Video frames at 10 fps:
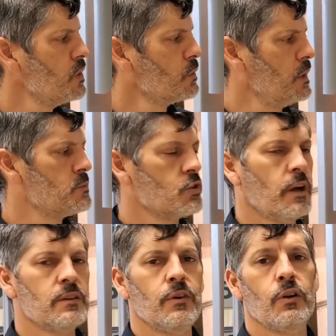Keep
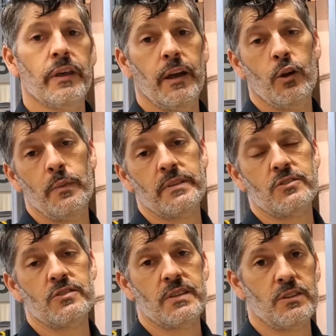track of all the error
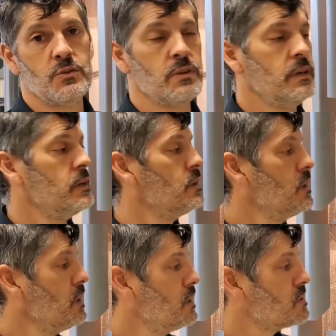messages I do get.
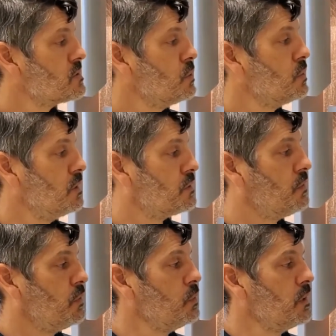So it's
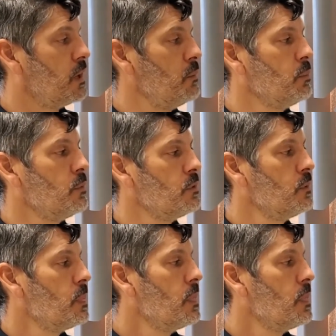fully capable.